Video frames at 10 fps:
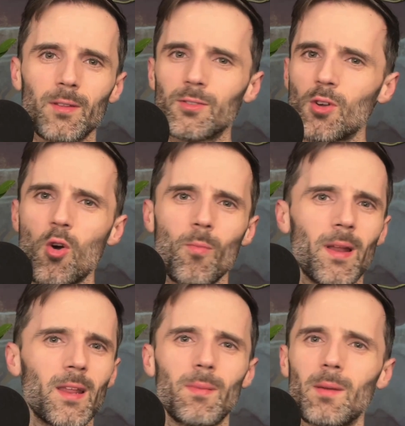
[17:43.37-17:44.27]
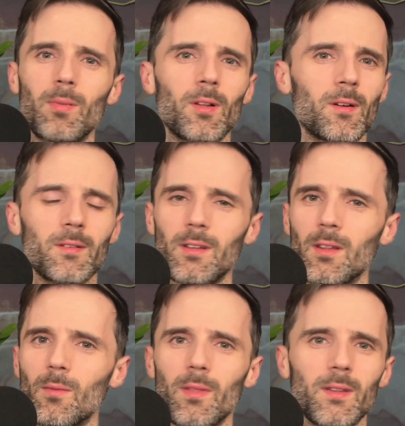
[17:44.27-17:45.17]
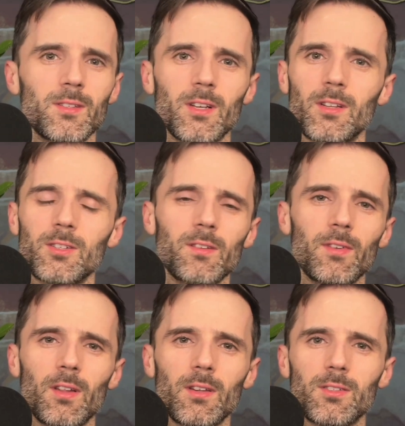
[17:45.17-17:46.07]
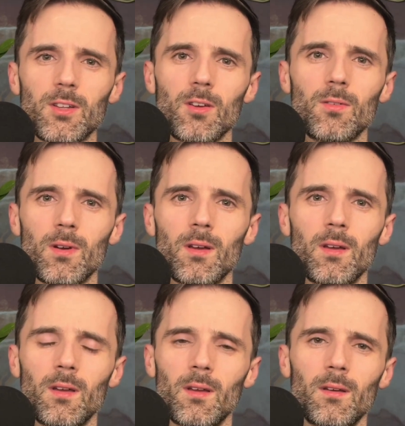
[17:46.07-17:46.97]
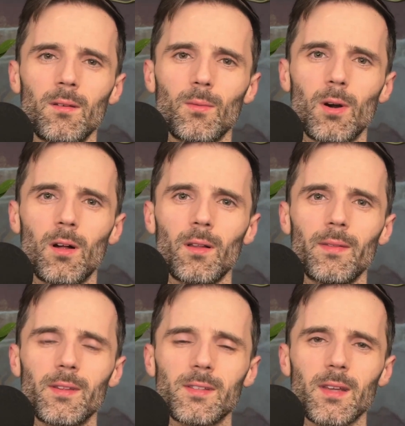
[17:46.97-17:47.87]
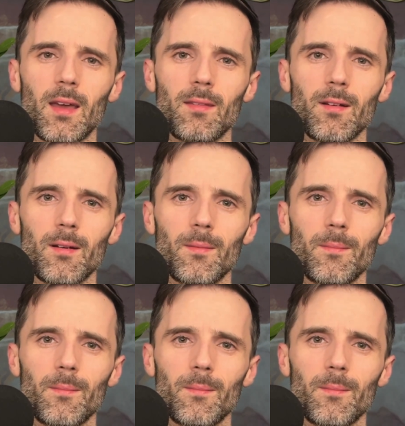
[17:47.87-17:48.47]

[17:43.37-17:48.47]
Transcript: so many people are dealing with these challenging feelings too. We're all in this together.